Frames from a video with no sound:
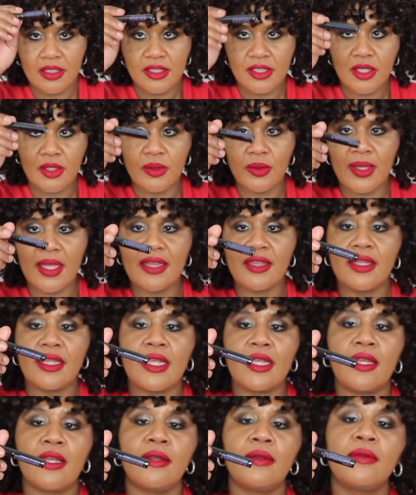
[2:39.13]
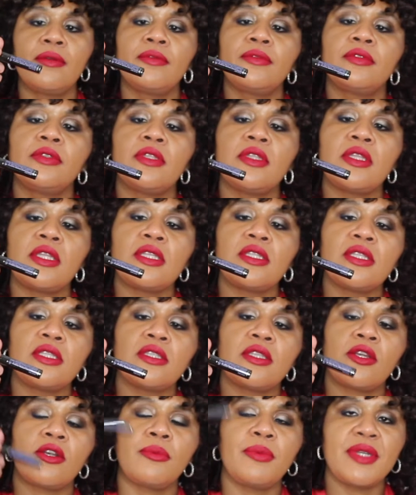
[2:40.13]
So you get the, this
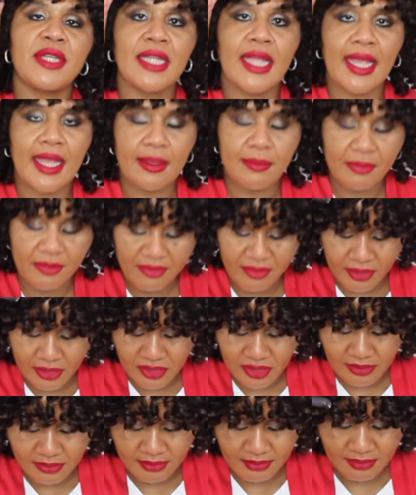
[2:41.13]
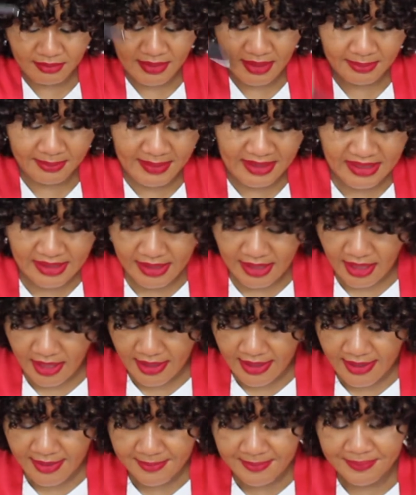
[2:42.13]
is the Urban Decay Perversion
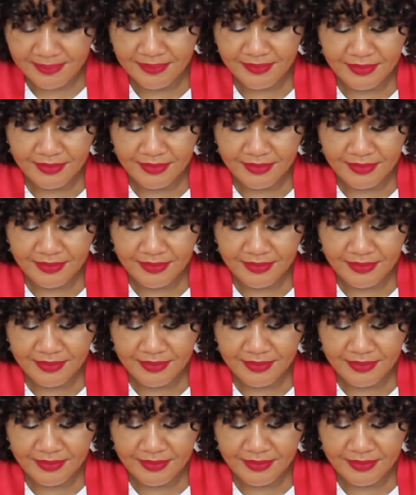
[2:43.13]
Mascara.